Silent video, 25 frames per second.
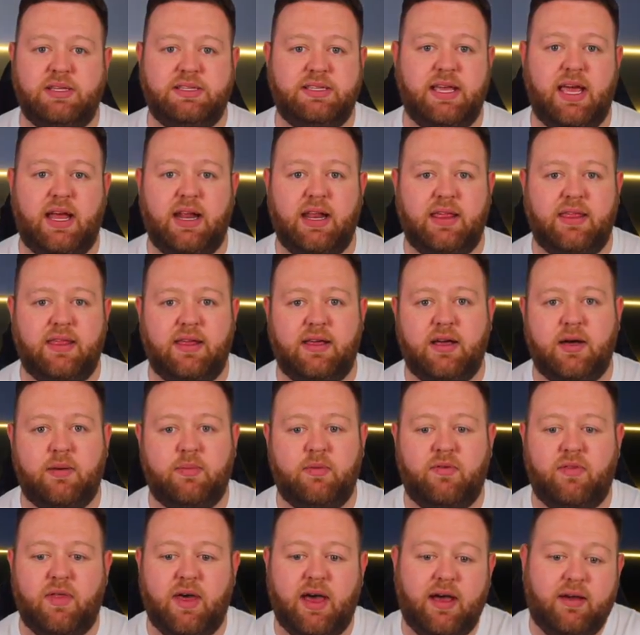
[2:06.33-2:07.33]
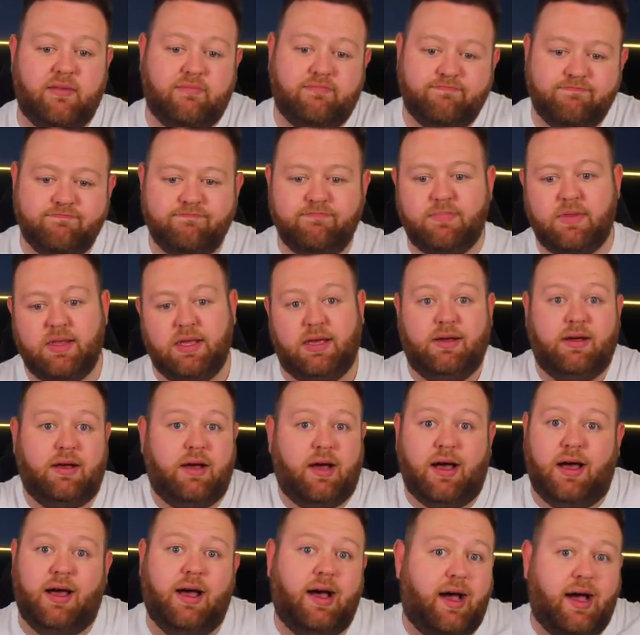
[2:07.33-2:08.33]
see anything come of that, uh,
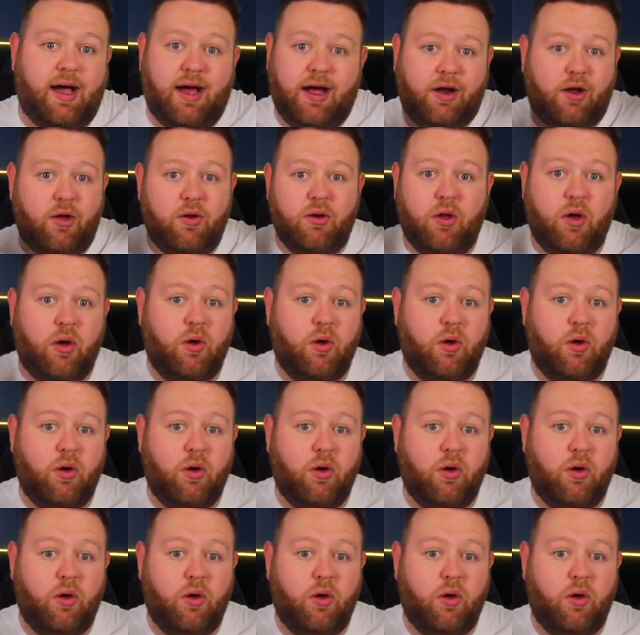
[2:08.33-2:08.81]
I don't